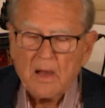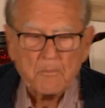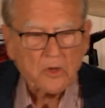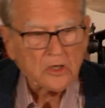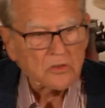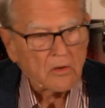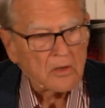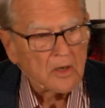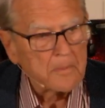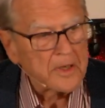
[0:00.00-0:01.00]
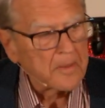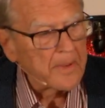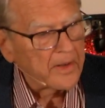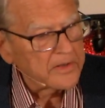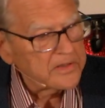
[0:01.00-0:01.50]
I'm going to talk a bit
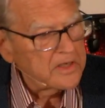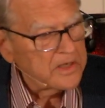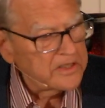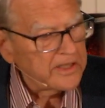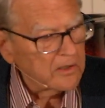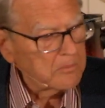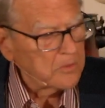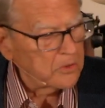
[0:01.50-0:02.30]
about D.L.